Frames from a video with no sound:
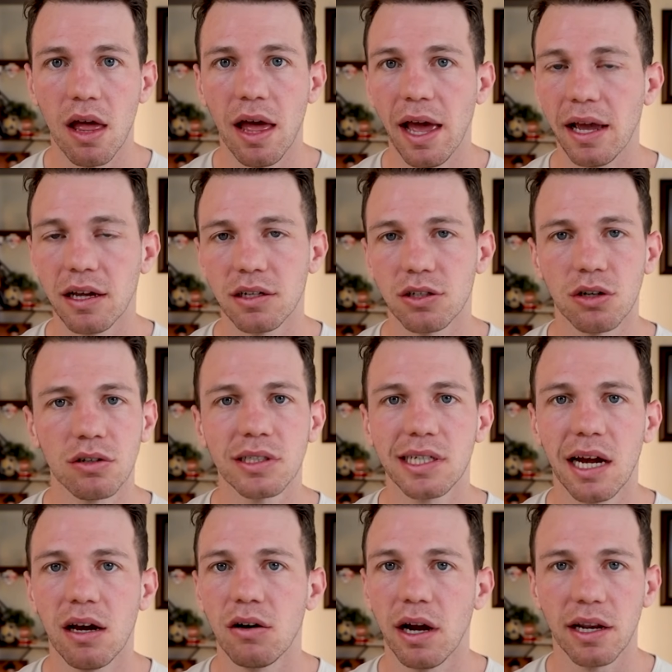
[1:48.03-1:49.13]
hey, it turns
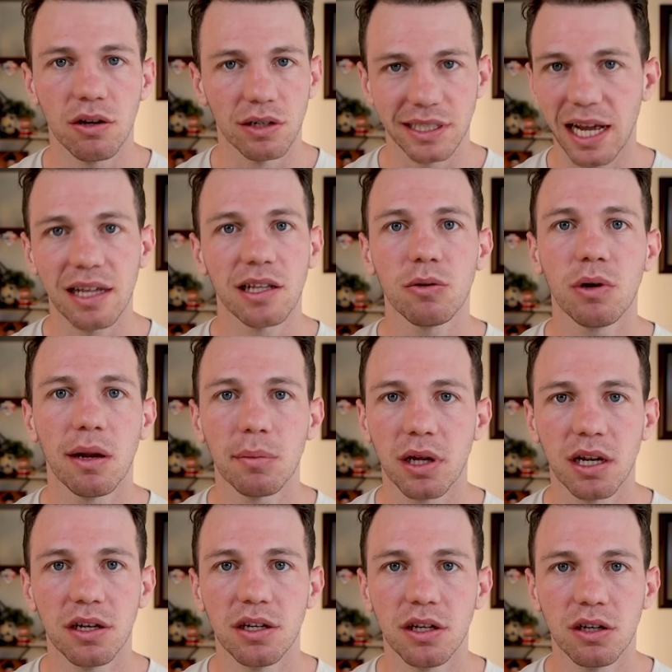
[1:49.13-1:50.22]
out I know exactly what I'm going
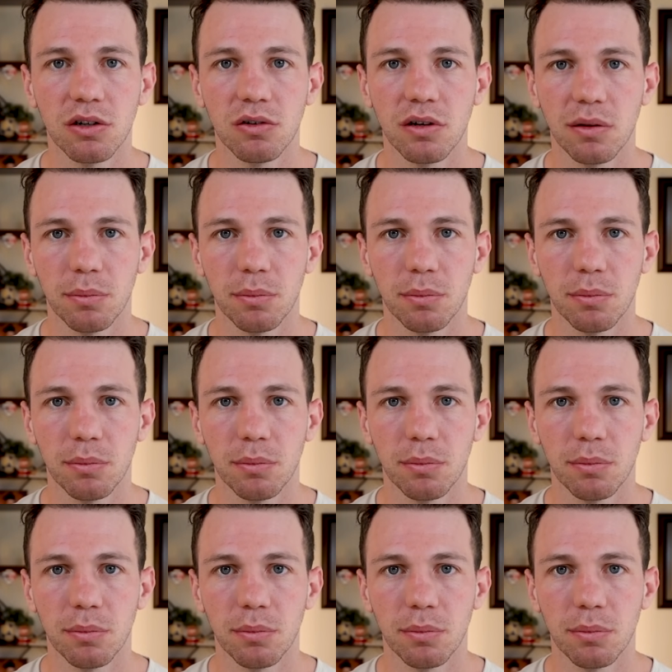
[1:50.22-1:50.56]
to do,